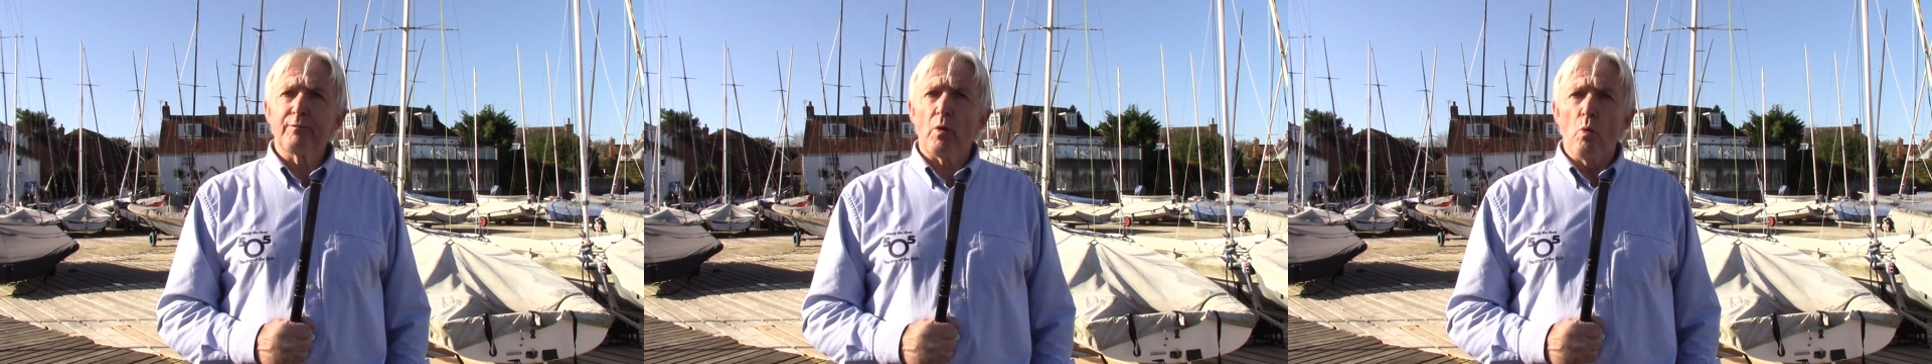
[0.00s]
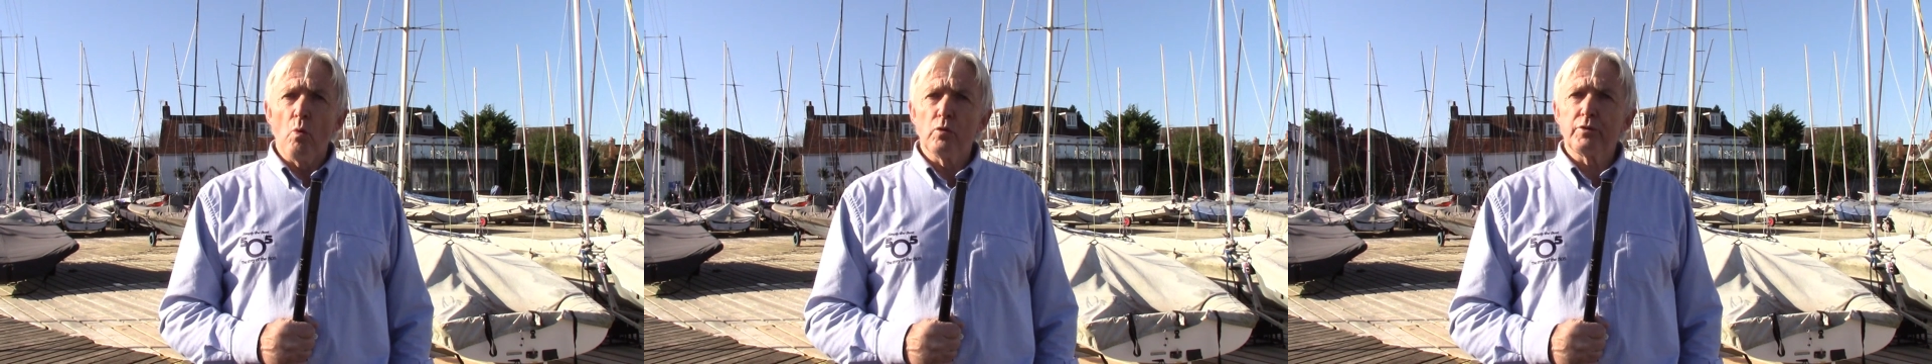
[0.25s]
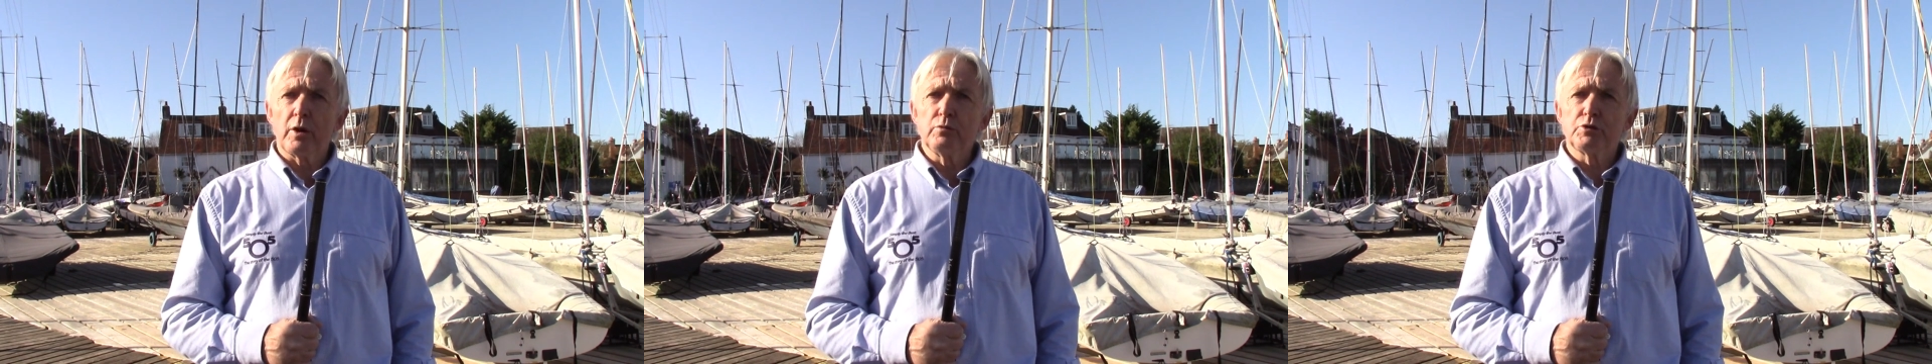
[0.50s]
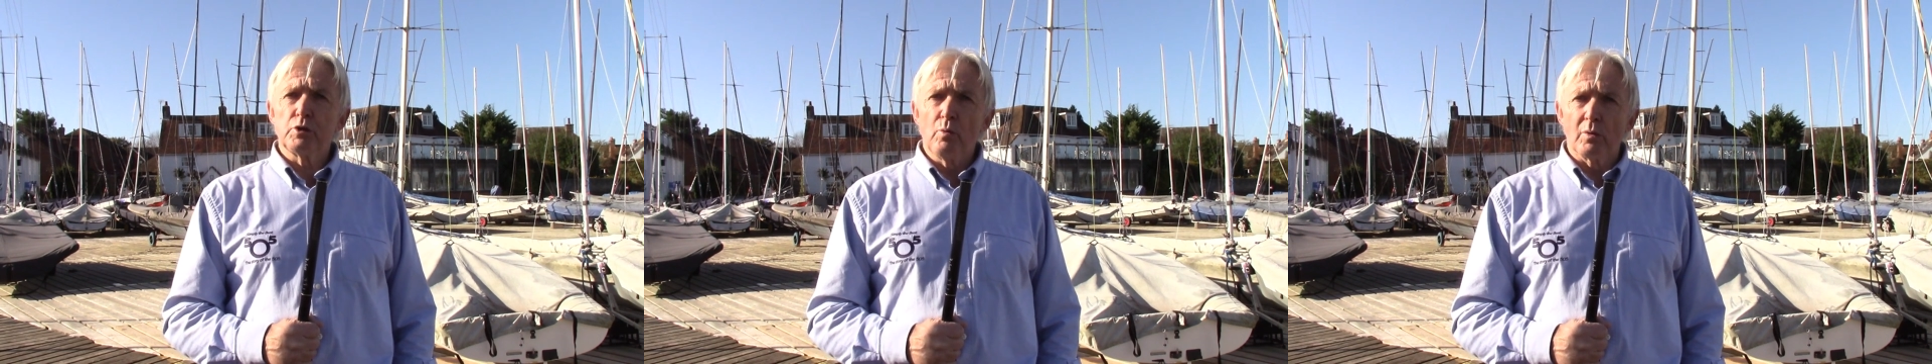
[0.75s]
for all
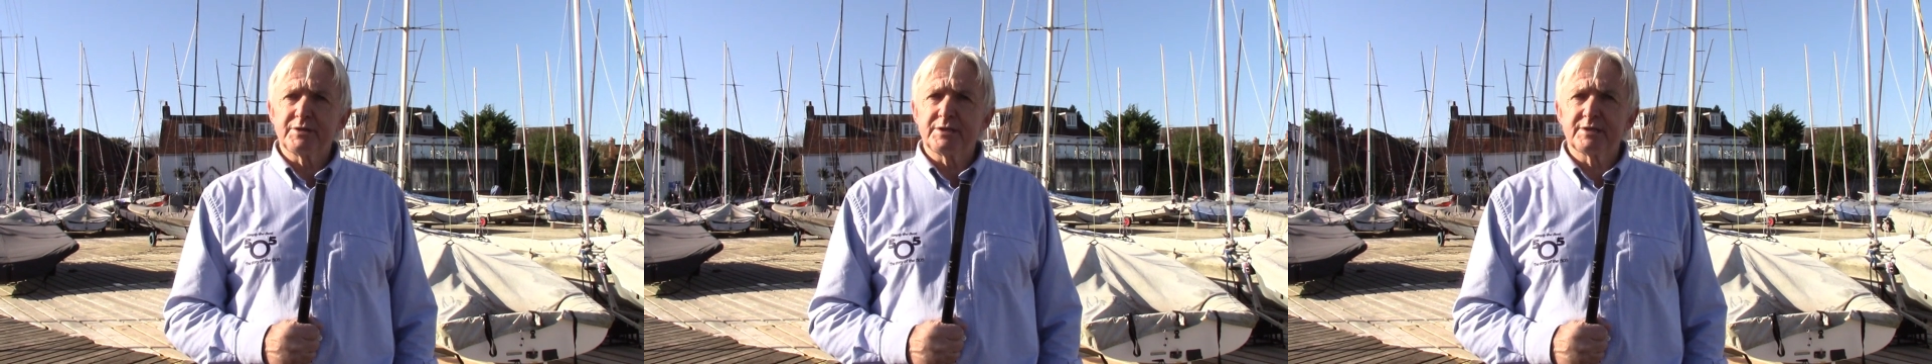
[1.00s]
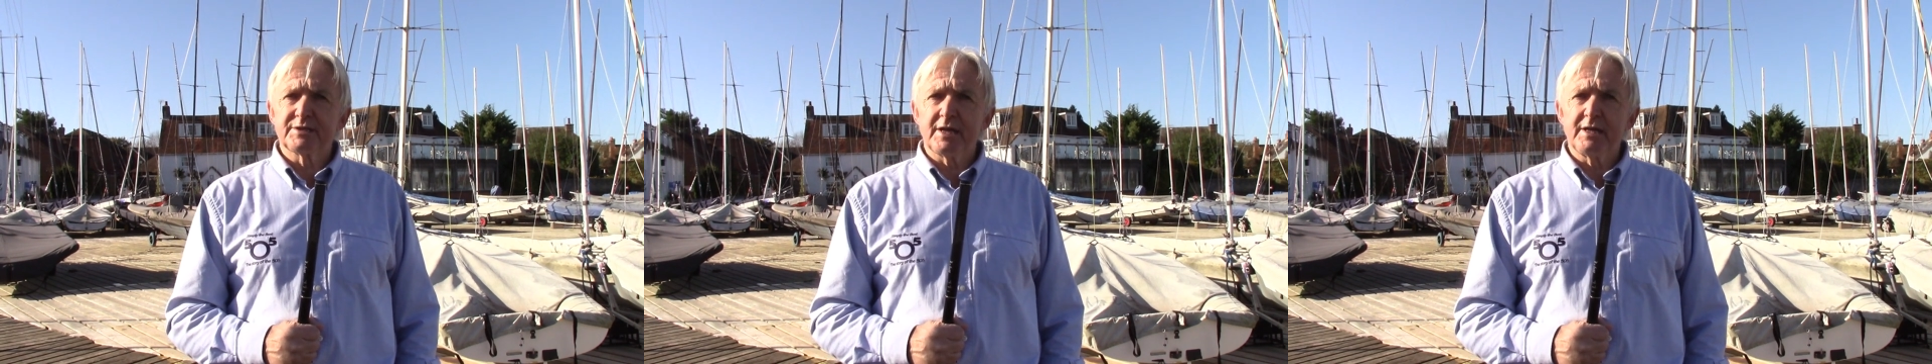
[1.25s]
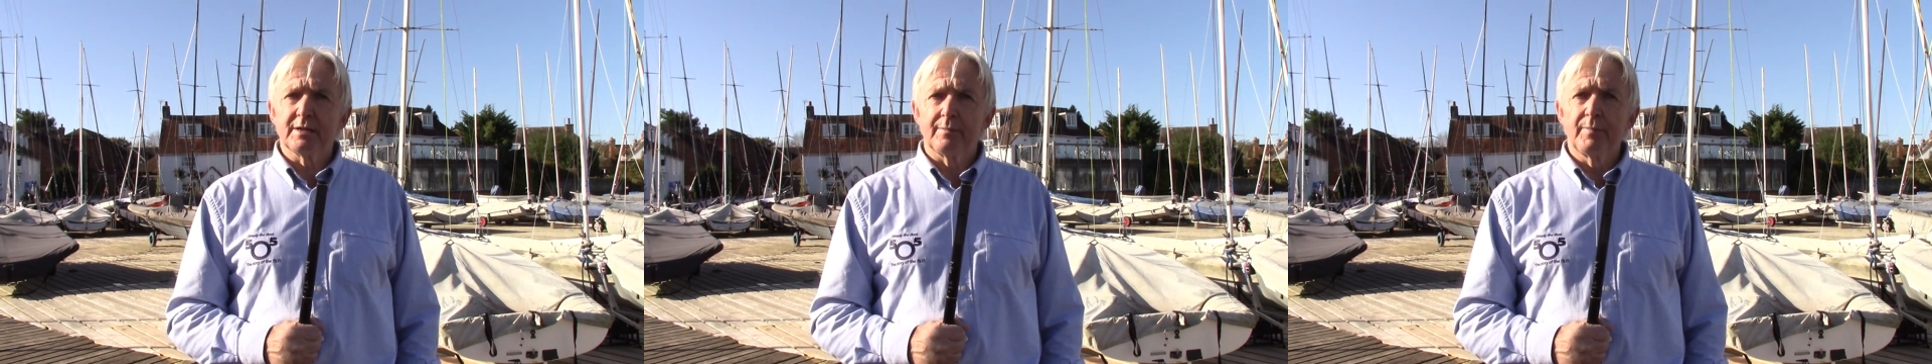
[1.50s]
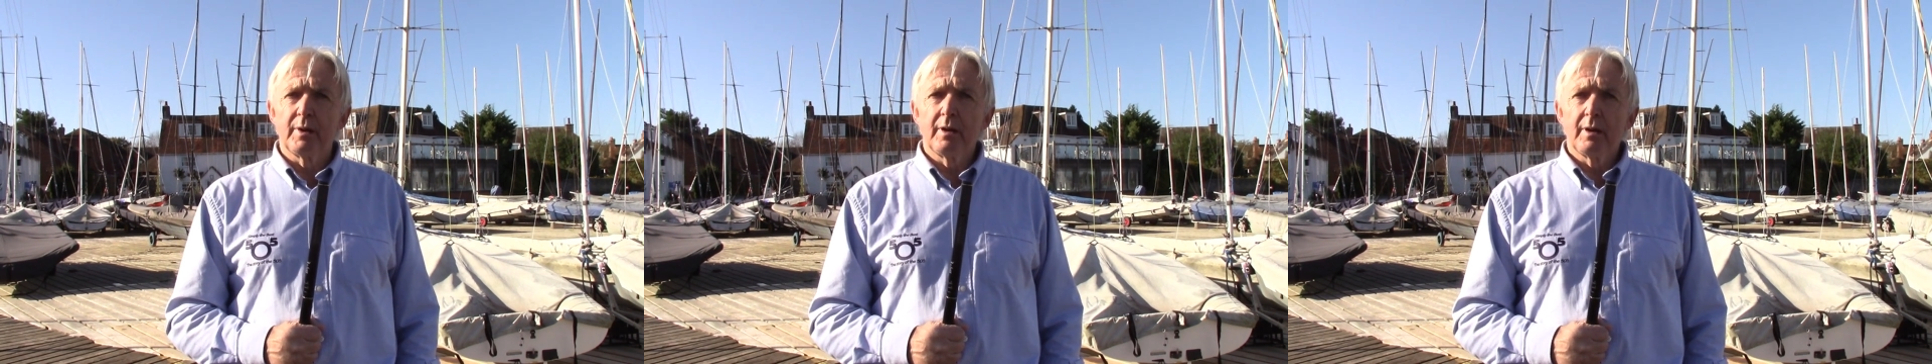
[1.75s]
those who wanted to see them.